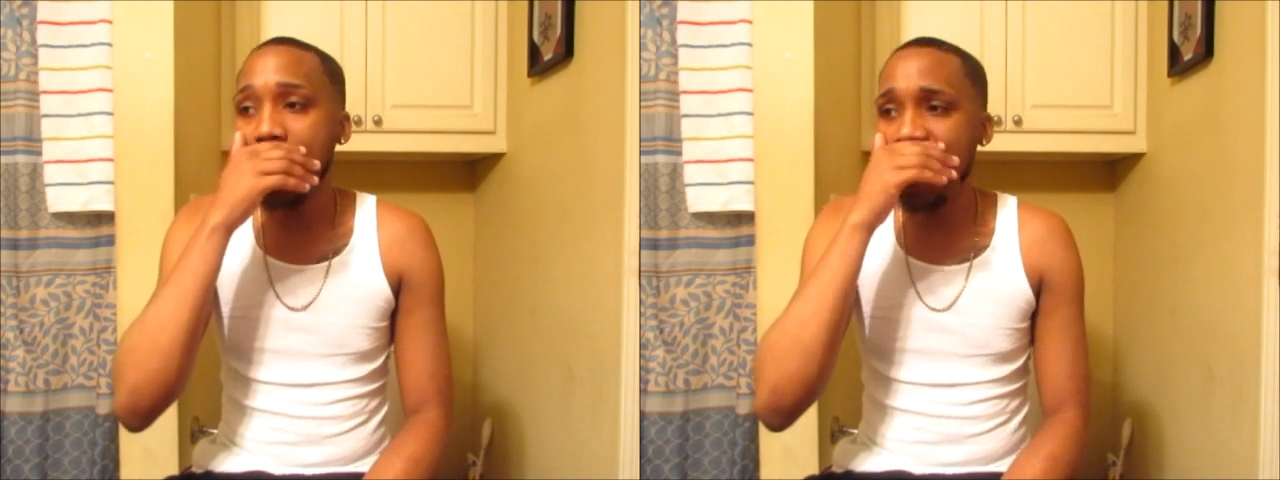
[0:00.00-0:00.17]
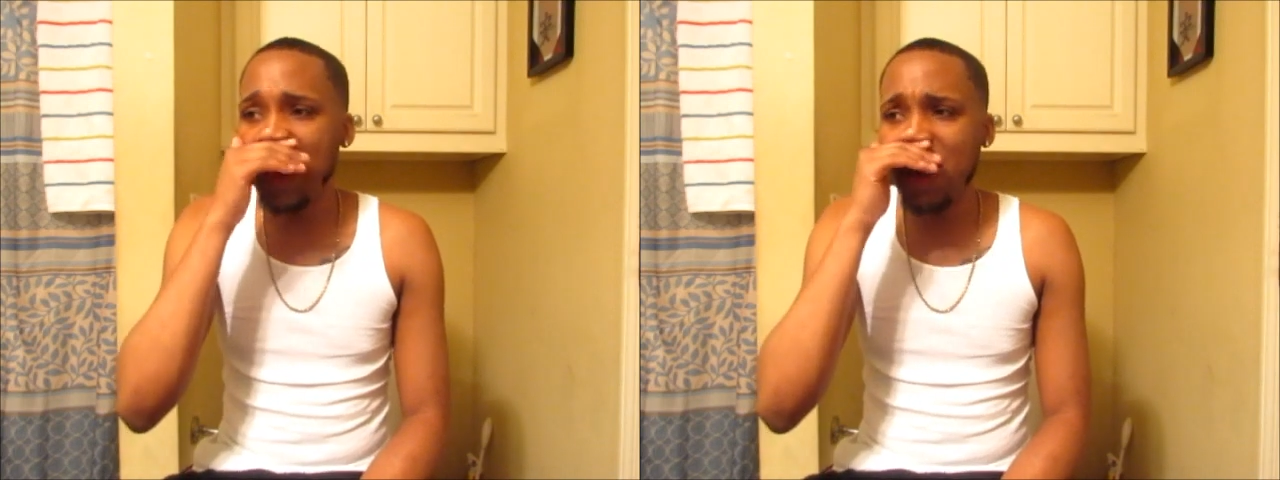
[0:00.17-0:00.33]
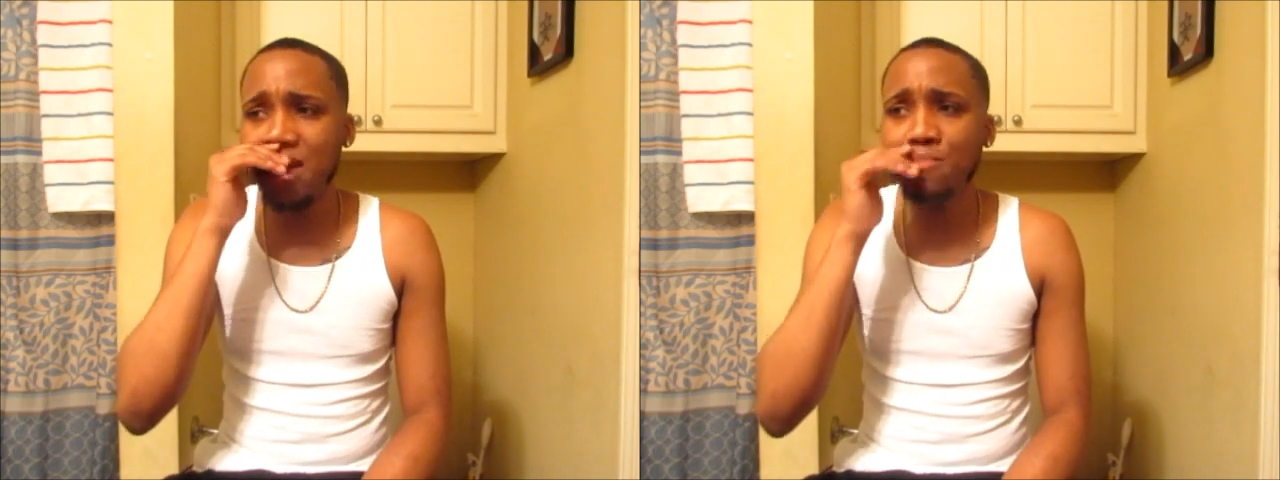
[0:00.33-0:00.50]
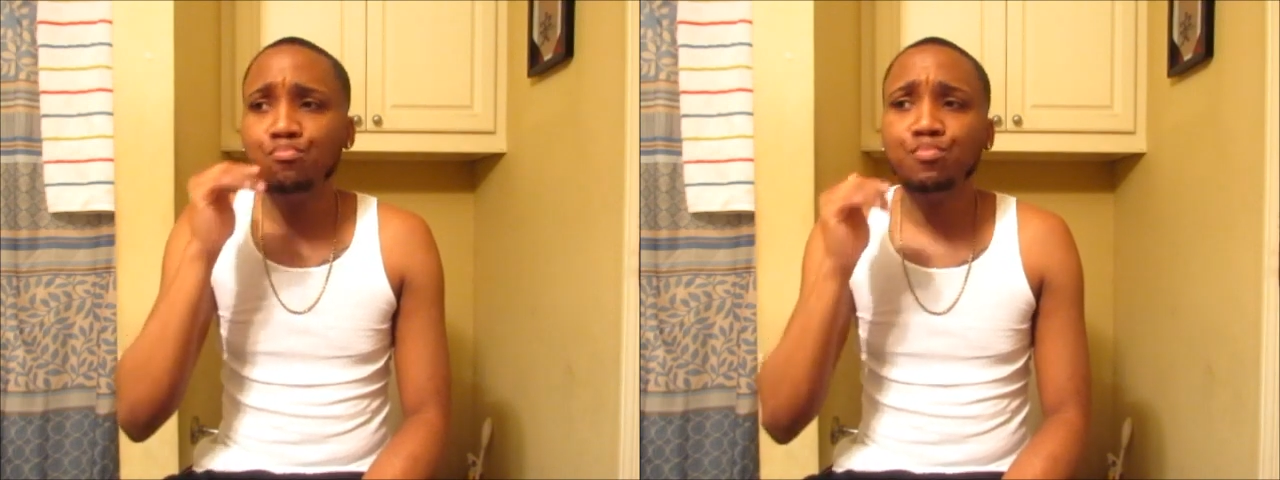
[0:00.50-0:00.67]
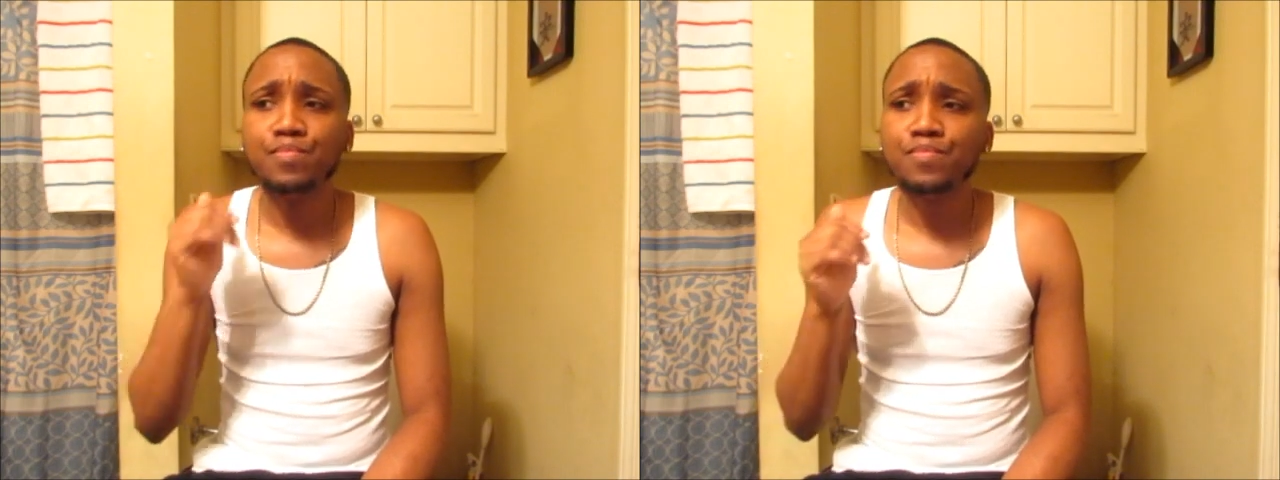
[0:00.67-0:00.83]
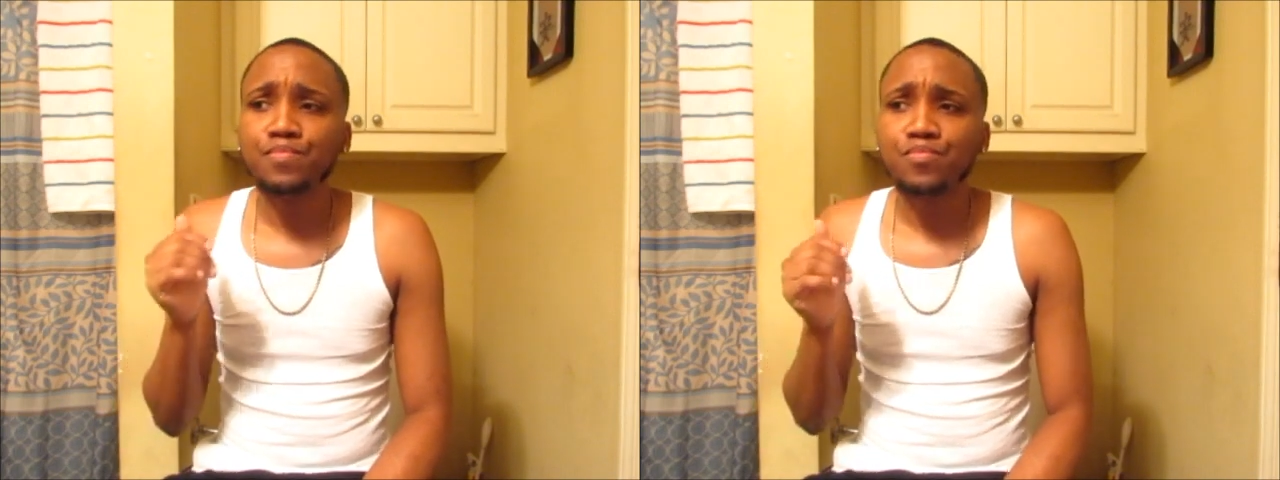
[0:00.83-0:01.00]

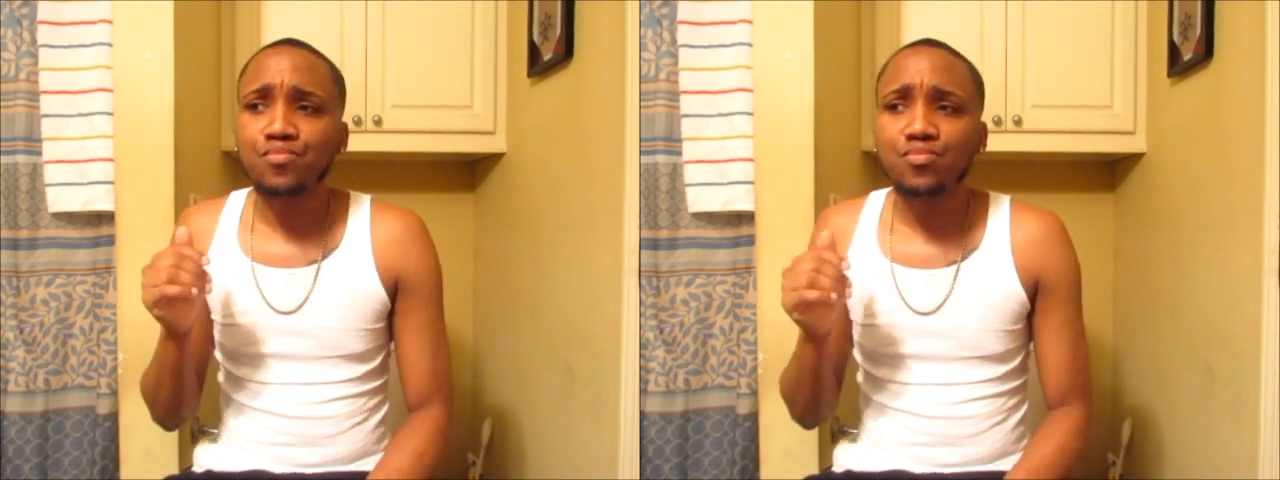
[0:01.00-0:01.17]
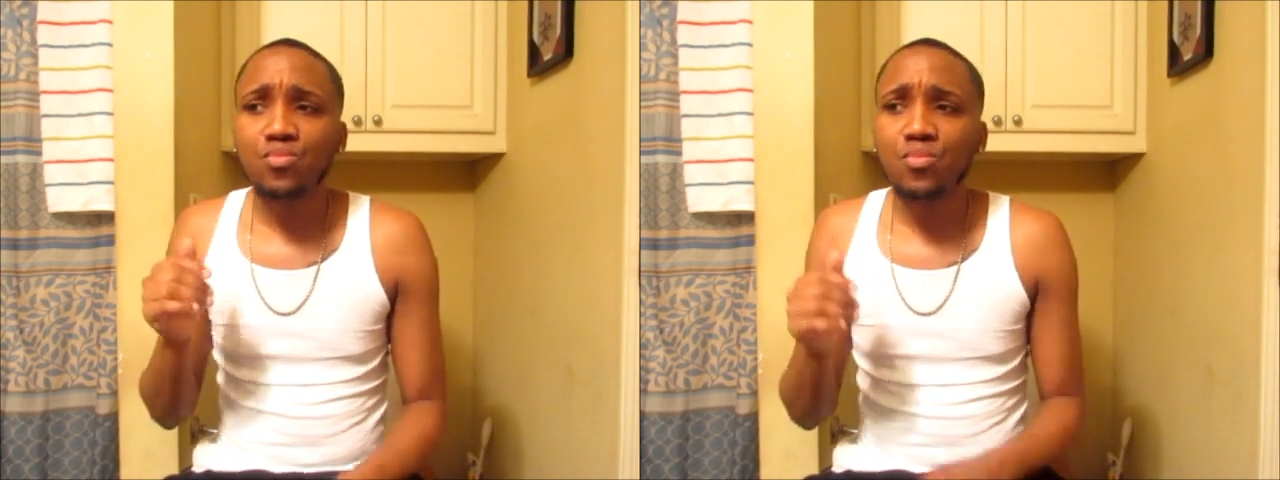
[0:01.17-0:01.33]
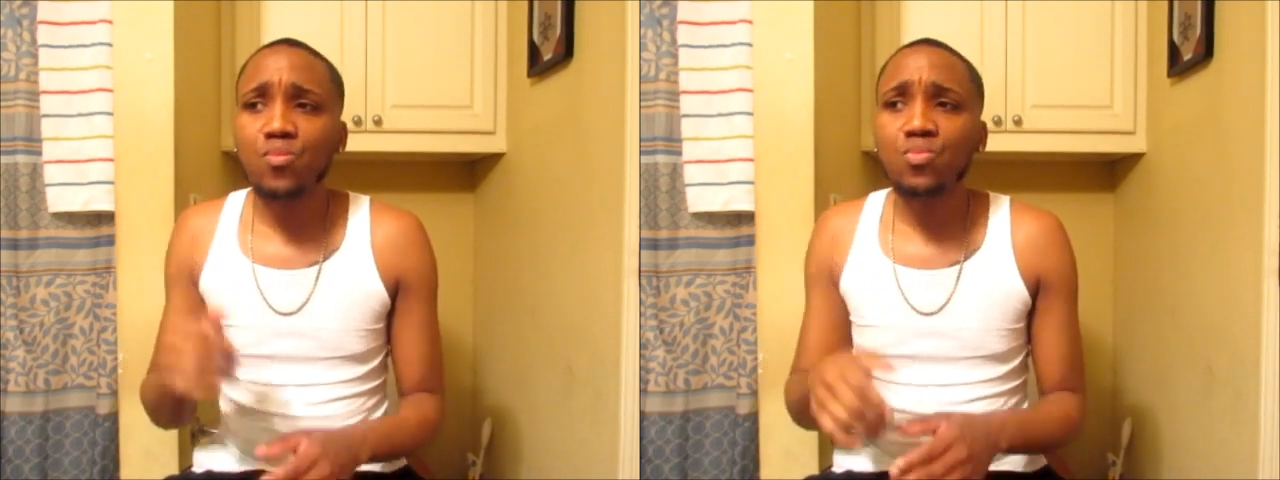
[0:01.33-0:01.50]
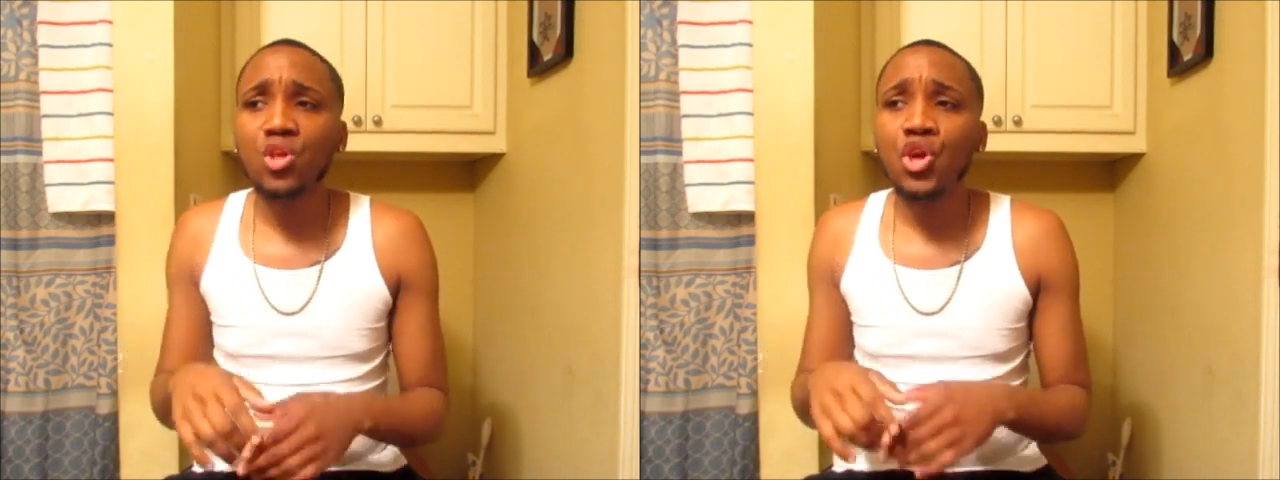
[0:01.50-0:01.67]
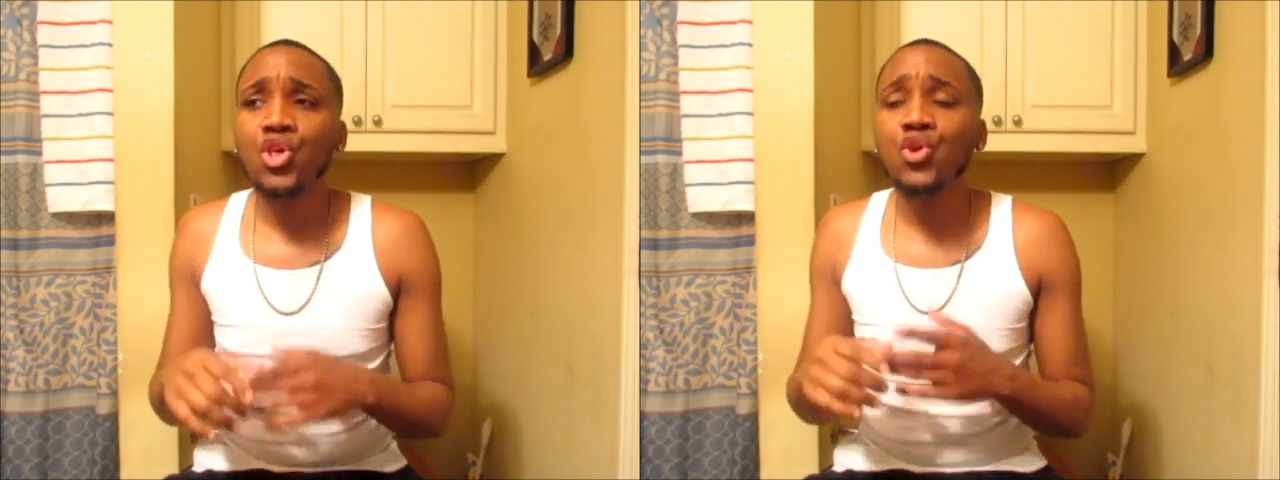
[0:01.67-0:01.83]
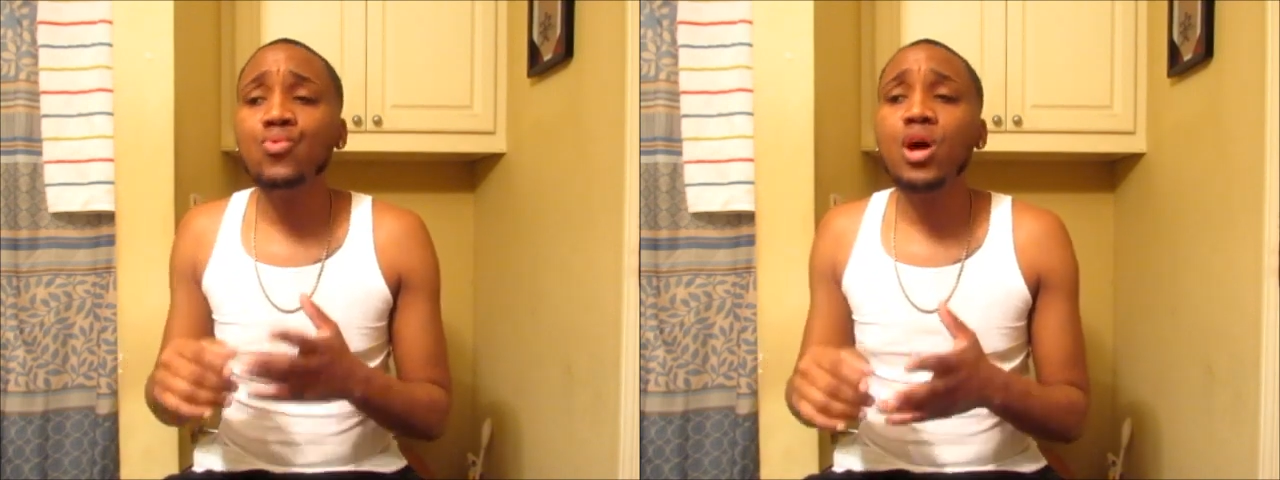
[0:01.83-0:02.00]
And,
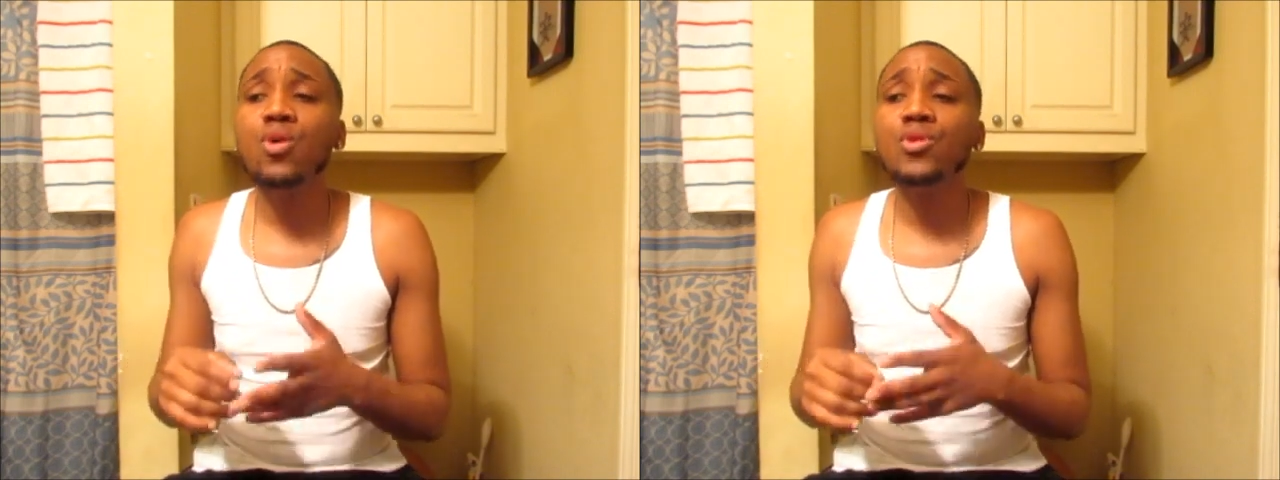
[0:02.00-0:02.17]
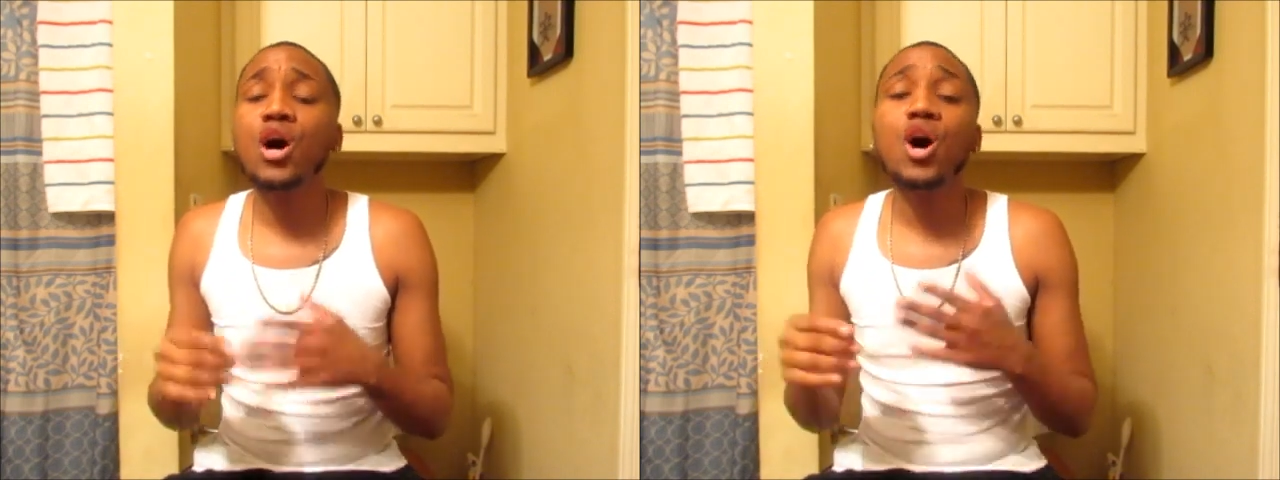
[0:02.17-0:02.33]
you know,